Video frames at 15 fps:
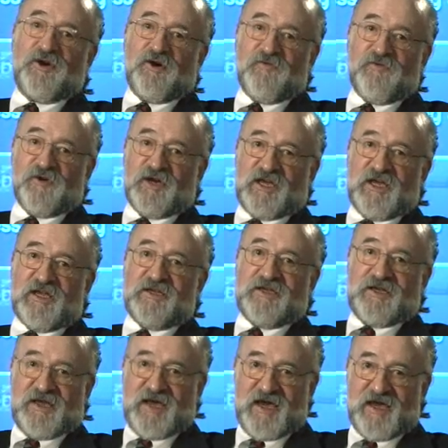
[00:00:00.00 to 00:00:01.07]
and over again
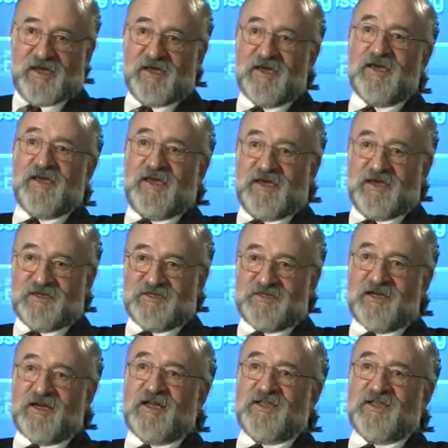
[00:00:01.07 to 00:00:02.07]
today is